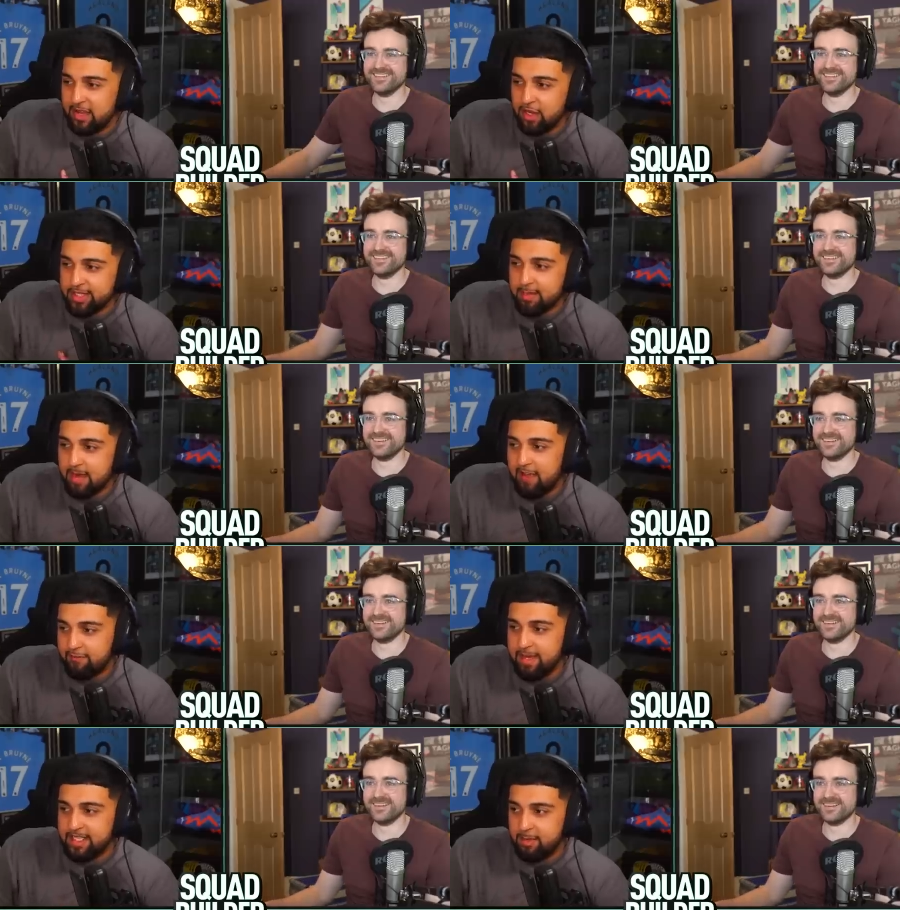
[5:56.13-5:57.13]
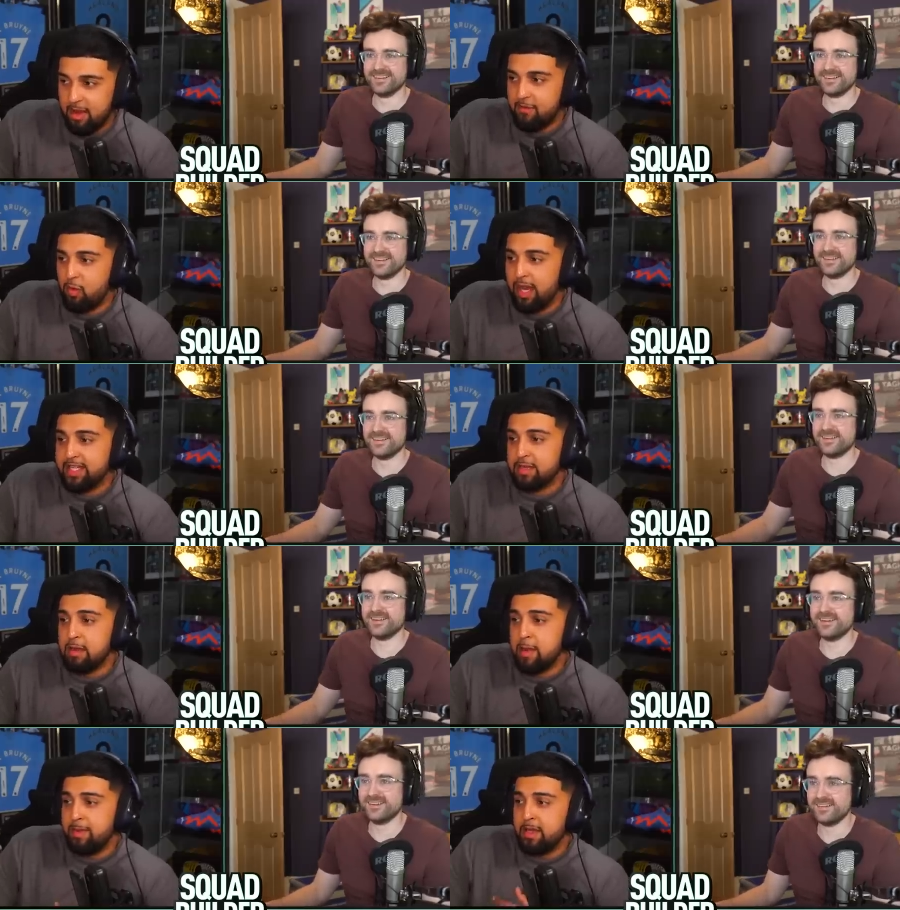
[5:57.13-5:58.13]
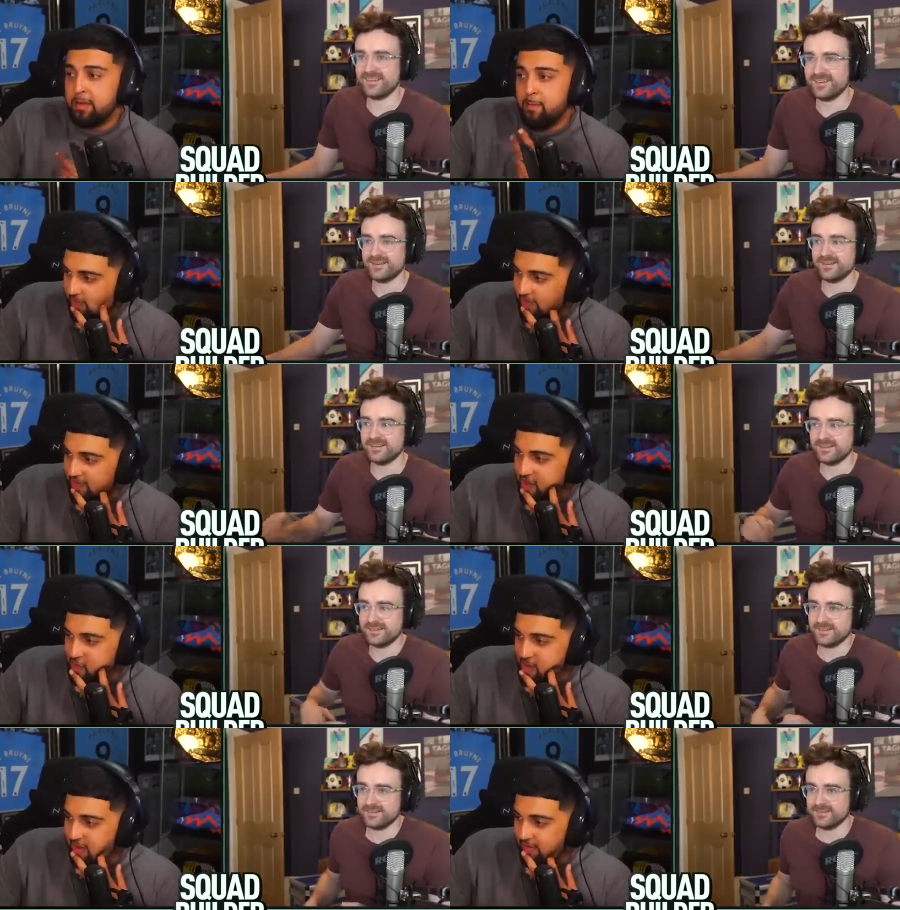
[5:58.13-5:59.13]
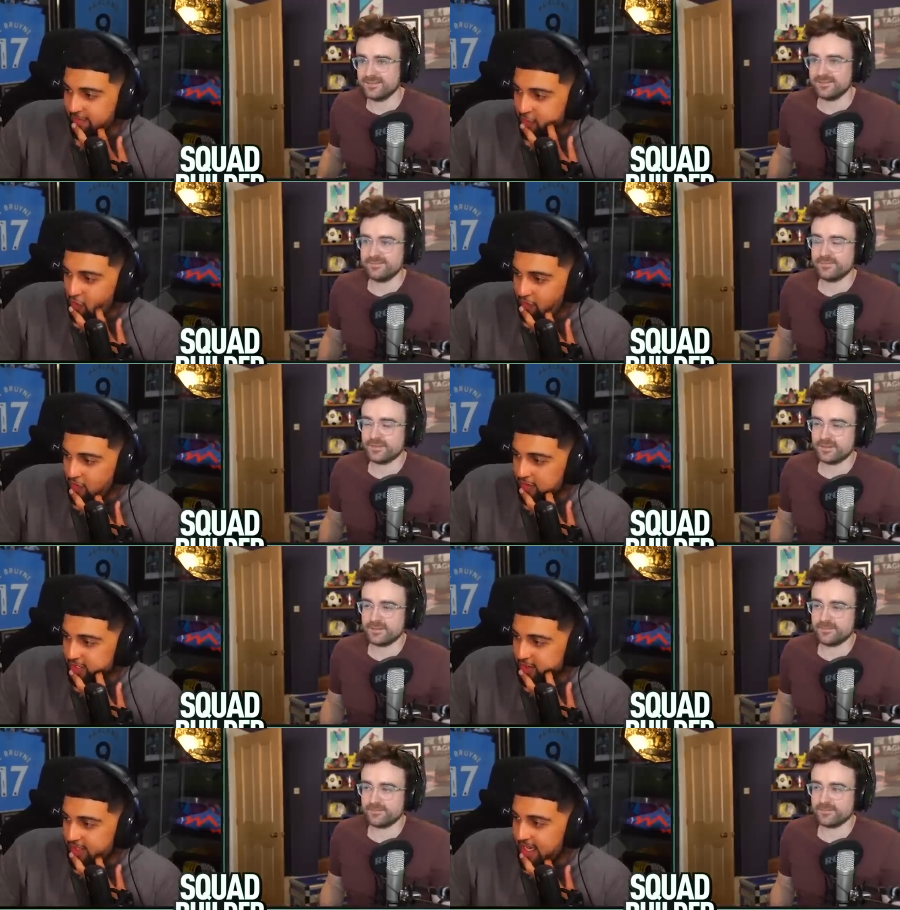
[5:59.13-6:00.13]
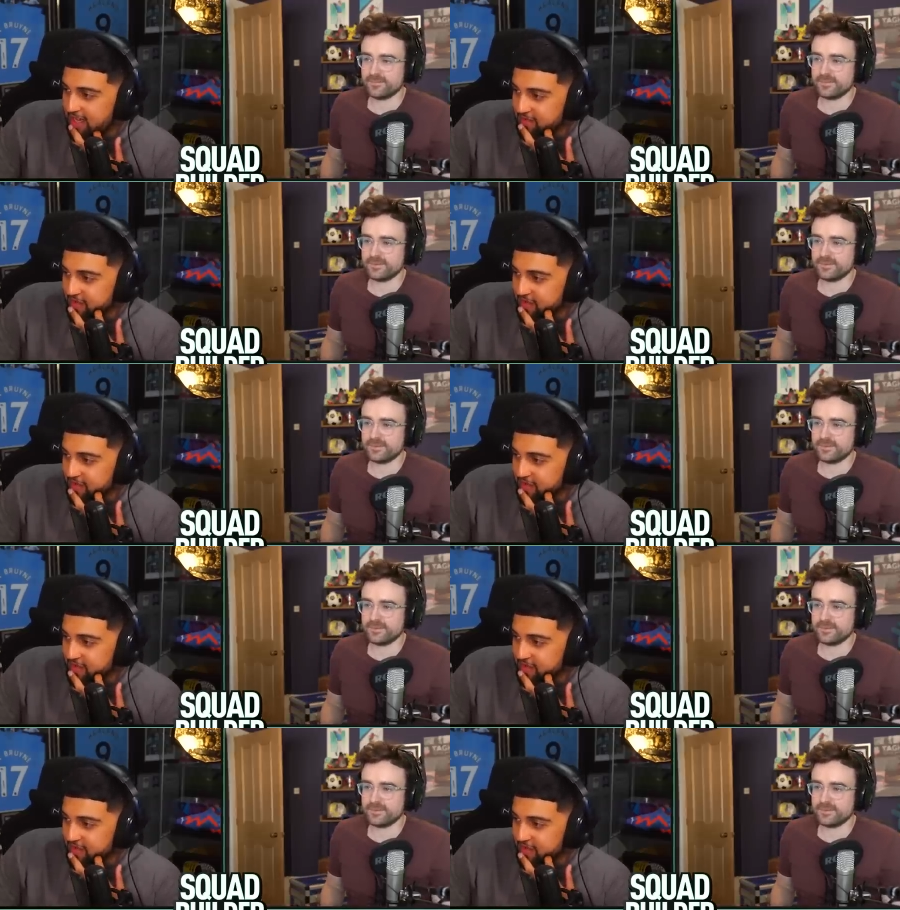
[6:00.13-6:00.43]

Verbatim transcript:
Speaker 1: Using left mid's a bit of a waste, in my opinion. Don't know, mate. 4-4-2 second